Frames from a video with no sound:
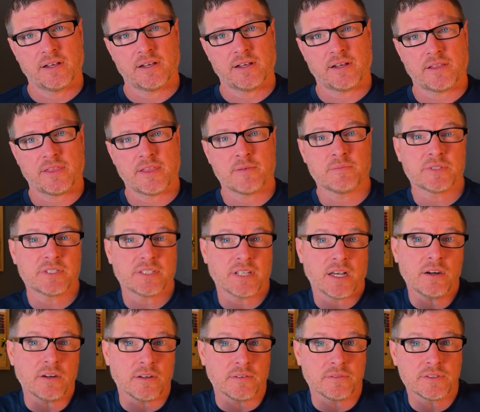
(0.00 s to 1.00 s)

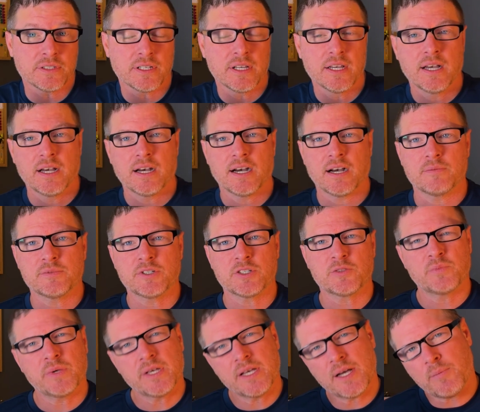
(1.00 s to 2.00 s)
themselves.
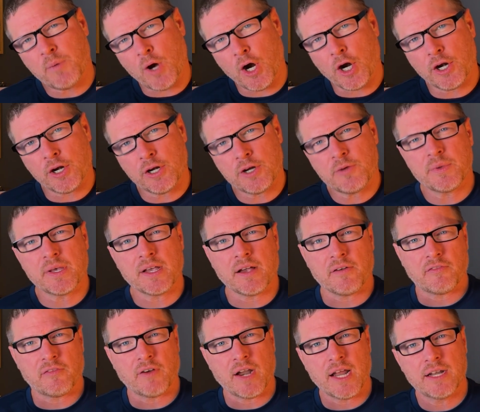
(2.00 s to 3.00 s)
Just being a partner, being a
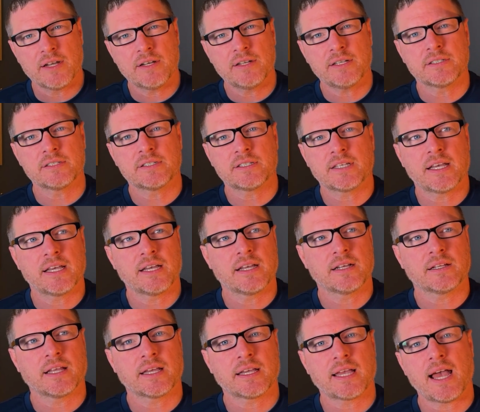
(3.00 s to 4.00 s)
friend, and saying
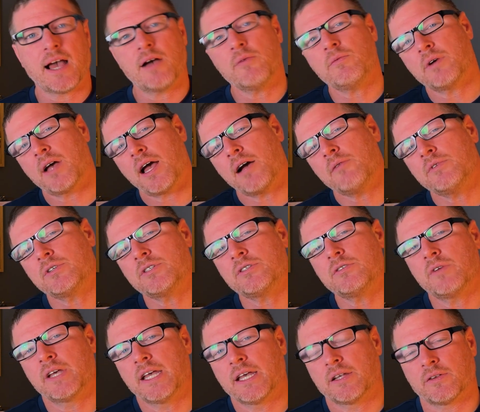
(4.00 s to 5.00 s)
like, how would
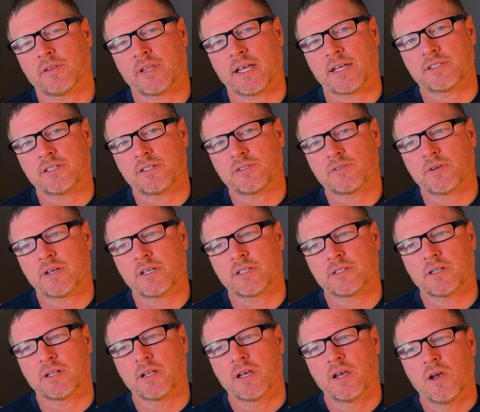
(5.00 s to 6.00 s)
you handle that
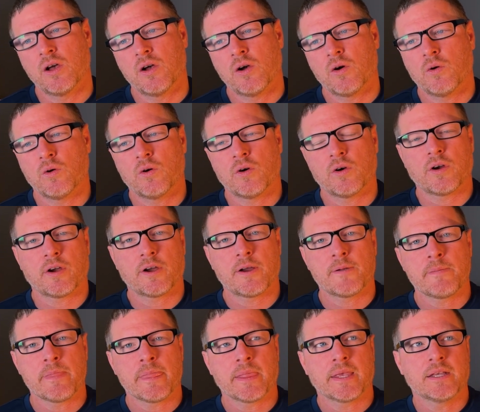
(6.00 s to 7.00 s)
situation? Or,
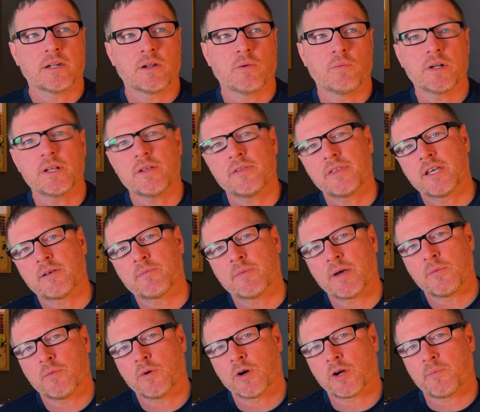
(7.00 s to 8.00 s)
what do you think
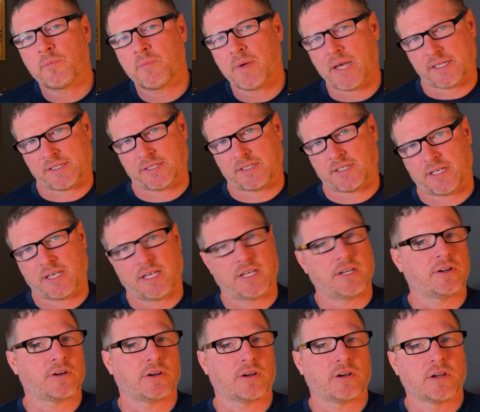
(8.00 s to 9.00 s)
might work best
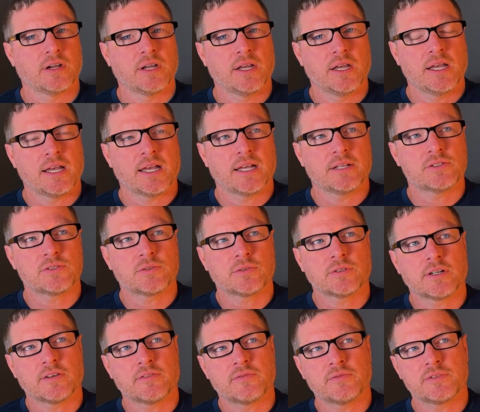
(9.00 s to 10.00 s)
here? And
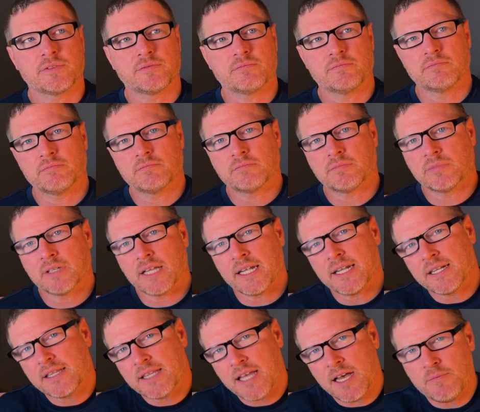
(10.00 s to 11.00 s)
sort of
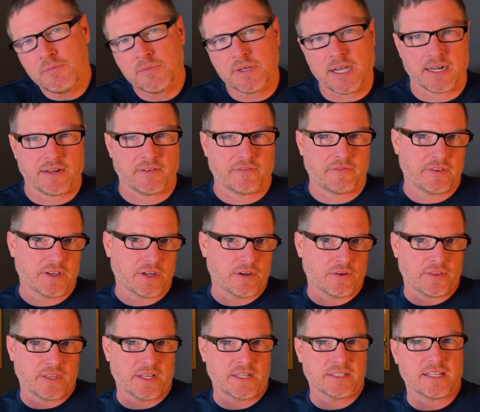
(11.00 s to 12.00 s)
letting them kind of figure
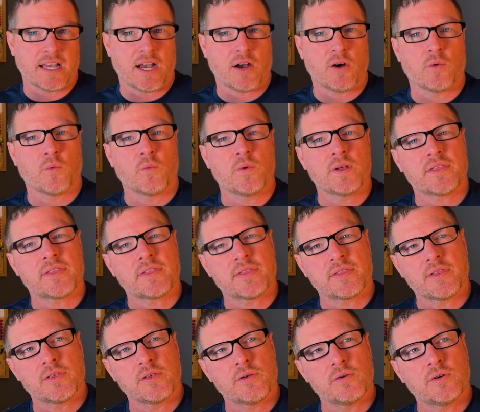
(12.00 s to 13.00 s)
things out with
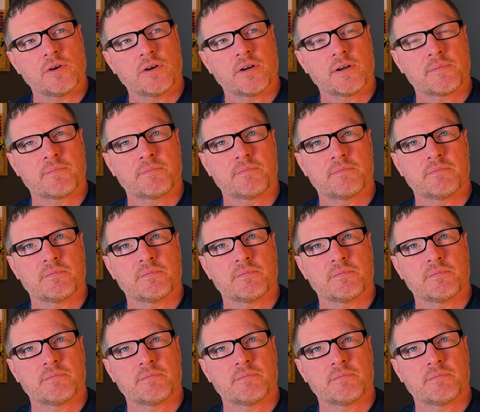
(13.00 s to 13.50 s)
your